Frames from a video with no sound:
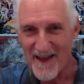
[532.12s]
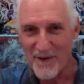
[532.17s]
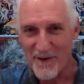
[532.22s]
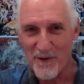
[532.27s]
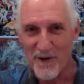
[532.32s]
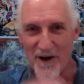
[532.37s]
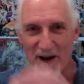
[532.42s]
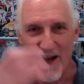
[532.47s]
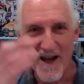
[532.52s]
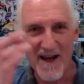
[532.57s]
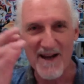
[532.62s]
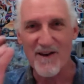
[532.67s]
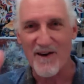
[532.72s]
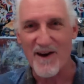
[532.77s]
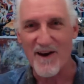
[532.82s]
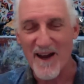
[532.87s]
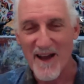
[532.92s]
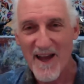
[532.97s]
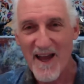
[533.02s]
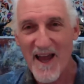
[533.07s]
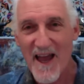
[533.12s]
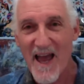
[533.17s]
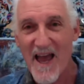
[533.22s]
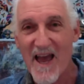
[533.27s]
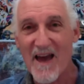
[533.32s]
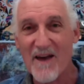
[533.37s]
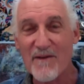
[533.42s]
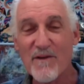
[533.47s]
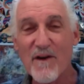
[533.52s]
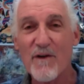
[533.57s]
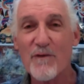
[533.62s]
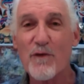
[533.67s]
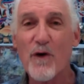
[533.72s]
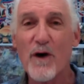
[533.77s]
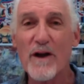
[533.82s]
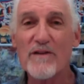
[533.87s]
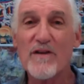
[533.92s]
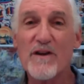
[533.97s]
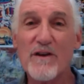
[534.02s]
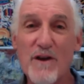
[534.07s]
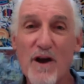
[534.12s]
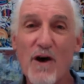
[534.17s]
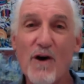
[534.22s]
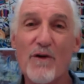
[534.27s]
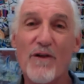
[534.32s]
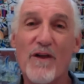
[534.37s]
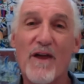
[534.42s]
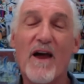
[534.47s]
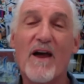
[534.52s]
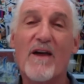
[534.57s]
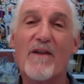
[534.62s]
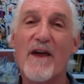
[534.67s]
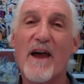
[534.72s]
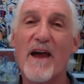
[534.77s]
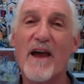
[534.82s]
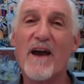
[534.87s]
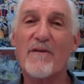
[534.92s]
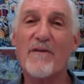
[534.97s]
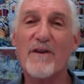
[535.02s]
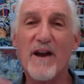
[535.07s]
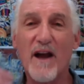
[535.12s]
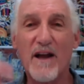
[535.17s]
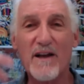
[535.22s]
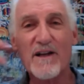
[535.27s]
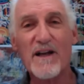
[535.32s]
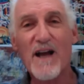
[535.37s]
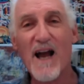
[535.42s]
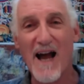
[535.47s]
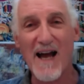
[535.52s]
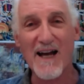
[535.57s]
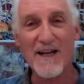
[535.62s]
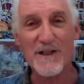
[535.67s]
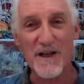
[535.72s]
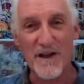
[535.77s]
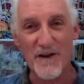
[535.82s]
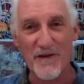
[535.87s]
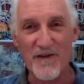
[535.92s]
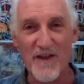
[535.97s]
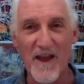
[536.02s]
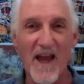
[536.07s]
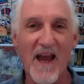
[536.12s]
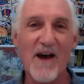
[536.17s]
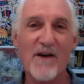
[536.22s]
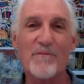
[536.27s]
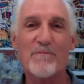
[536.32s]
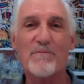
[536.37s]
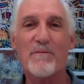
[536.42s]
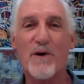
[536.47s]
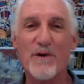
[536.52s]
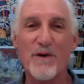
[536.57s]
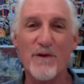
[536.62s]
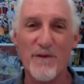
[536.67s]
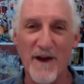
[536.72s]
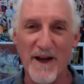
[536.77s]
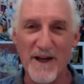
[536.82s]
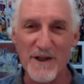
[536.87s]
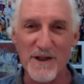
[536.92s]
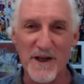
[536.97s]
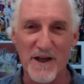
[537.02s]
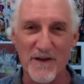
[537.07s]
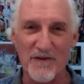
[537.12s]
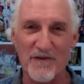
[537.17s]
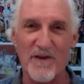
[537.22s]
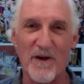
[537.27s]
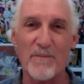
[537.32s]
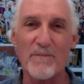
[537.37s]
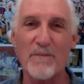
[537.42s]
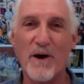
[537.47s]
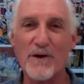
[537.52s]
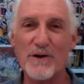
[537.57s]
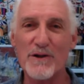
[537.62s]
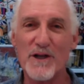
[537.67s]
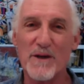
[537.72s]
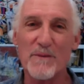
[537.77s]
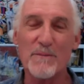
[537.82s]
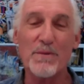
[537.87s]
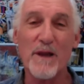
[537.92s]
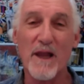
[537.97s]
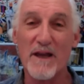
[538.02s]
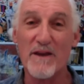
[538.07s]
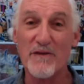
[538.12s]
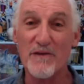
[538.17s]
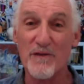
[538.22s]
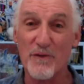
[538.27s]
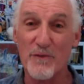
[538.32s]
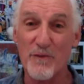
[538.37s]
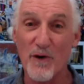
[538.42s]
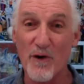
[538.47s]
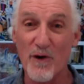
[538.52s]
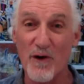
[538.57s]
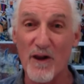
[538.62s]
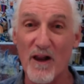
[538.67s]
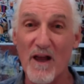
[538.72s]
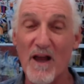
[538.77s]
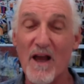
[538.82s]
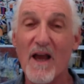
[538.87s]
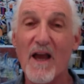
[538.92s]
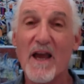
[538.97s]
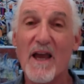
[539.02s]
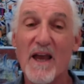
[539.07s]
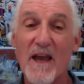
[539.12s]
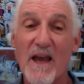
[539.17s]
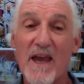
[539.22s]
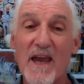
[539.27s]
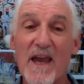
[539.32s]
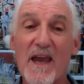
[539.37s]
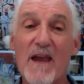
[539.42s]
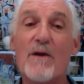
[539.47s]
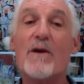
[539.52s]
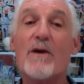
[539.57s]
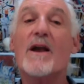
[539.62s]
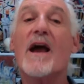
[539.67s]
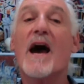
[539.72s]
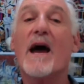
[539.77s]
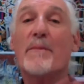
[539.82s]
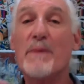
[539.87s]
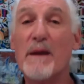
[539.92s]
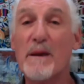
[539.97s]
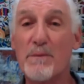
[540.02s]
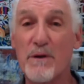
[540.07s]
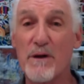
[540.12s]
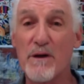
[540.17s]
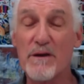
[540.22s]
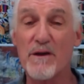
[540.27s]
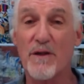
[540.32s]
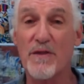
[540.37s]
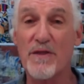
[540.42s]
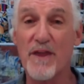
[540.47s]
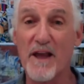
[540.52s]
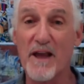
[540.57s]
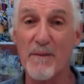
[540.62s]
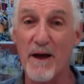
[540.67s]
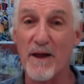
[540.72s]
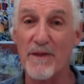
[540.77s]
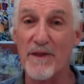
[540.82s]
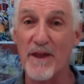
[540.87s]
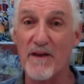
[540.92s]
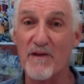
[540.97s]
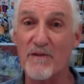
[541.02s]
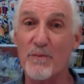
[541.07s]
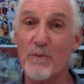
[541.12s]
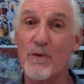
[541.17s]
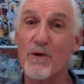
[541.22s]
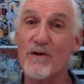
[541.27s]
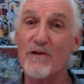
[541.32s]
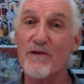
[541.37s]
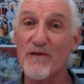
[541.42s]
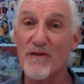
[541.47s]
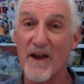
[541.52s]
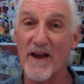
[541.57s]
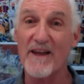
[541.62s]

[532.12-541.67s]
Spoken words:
They were ignorant. And Freud said, no, they have an unconscious, they have motivations, emotion plays a role. He got people to think about things more